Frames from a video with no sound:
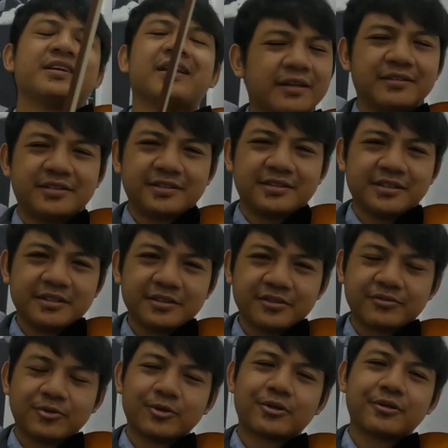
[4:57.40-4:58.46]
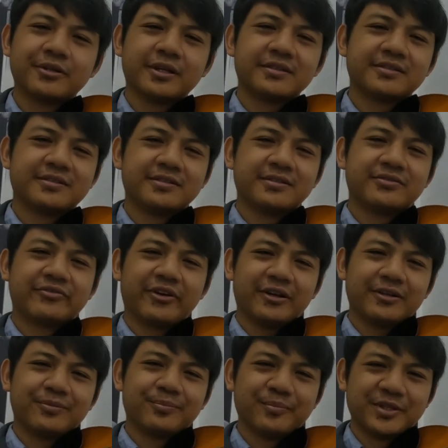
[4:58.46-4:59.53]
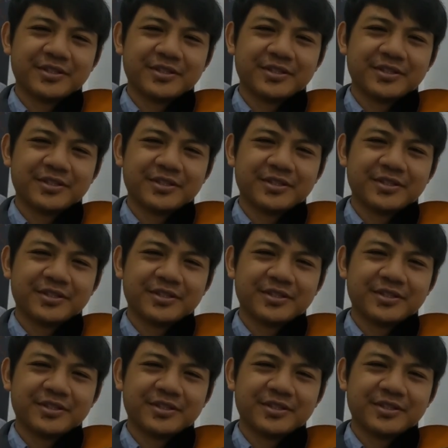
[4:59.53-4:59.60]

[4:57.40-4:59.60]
And this interval creates this very